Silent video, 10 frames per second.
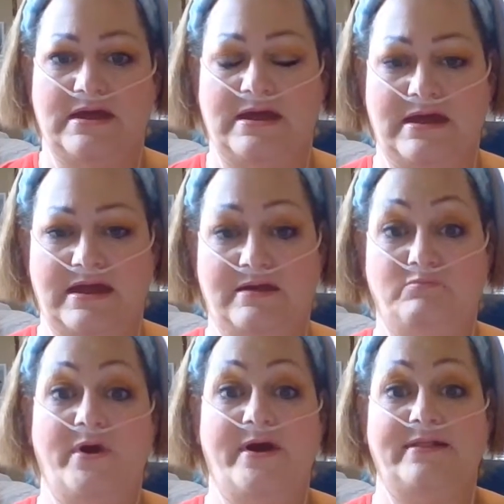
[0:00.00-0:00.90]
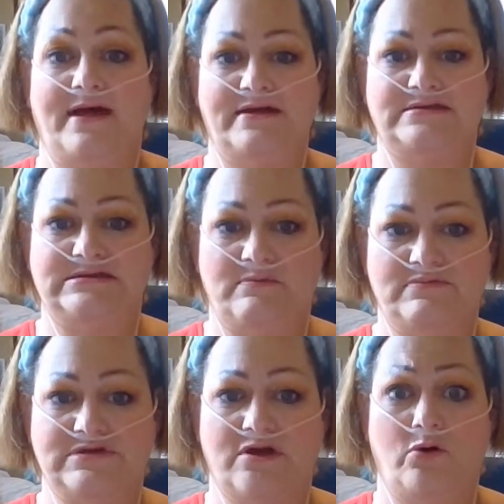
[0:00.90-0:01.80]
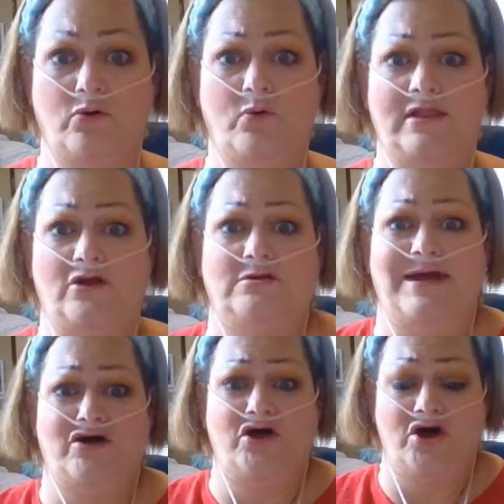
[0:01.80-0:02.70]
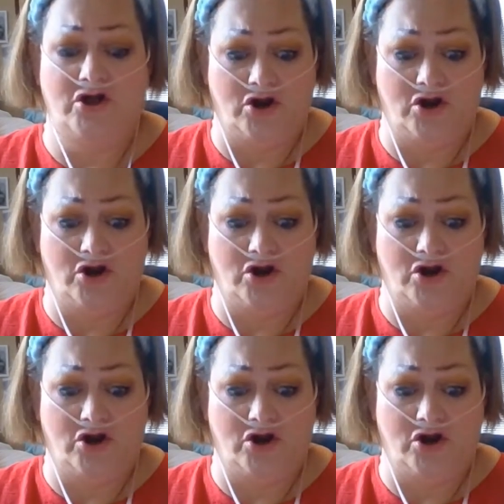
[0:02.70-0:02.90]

in bright lights, and I'm just like, oh, I look like a hooker.